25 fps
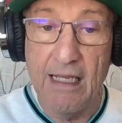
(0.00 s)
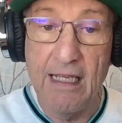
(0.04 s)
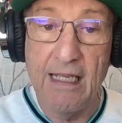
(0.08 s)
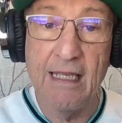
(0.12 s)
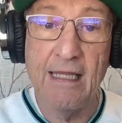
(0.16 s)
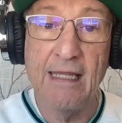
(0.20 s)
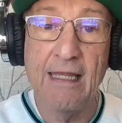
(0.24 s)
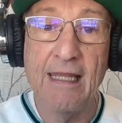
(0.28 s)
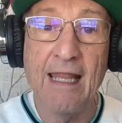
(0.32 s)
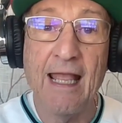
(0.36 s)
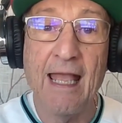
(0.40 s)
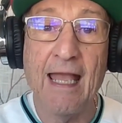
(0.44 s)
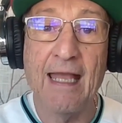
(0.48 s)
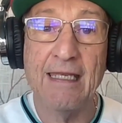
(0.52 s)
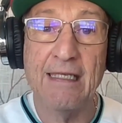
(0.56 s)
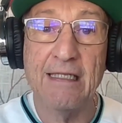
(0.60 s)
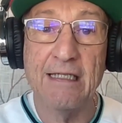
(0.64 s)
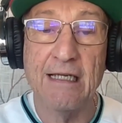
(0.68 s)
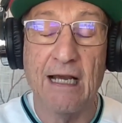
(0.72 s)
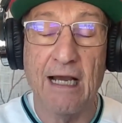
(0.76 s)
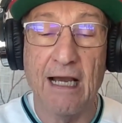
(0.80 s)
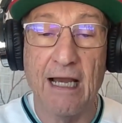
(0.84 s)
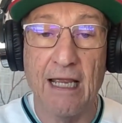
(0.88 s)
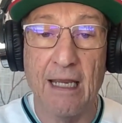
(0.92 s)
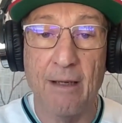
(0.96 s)
In that
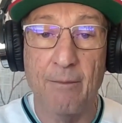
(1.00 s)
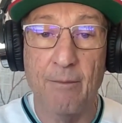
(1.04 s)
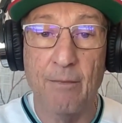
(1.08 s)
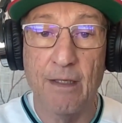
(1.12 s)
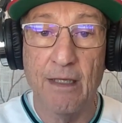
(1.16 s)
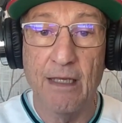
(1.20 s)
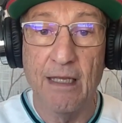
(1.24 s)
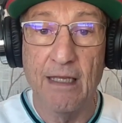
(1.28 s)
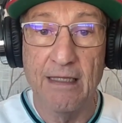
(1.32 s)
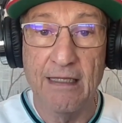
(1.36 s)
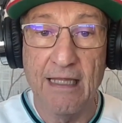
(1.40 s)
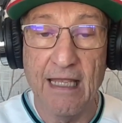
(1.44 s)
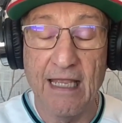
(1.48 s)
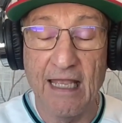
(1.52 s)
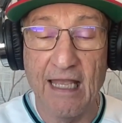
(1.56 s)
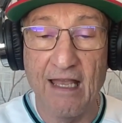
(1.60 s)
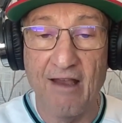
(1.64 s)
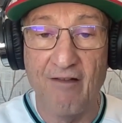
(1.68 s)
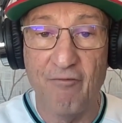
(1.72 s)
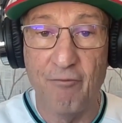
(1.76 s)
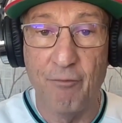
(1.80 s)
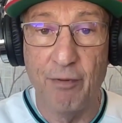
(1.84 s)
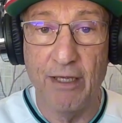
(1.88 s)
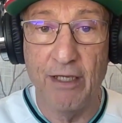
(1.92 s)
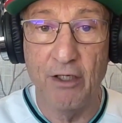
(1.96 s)
time, they
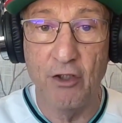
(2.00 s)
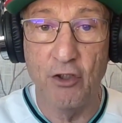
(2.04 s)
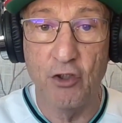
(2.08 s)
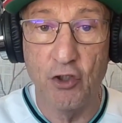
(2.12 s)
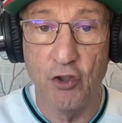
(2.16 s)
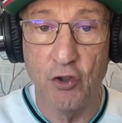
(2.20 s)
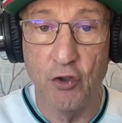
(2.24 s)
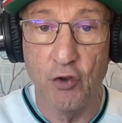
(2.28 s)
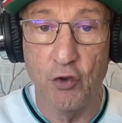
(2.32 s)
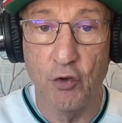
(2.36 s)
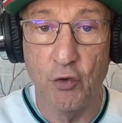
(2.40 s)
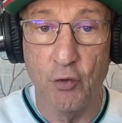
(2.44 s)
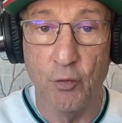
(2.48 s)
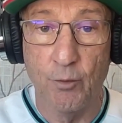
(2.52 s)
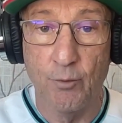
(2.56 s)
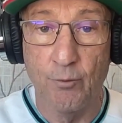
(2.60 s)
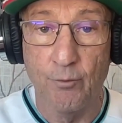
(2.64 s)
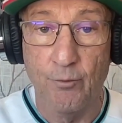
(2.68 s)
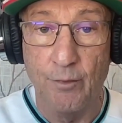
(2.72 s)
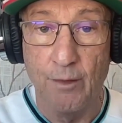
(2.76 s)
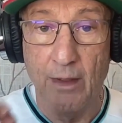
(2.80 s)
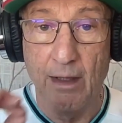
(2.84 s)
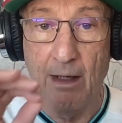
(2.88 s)
have been to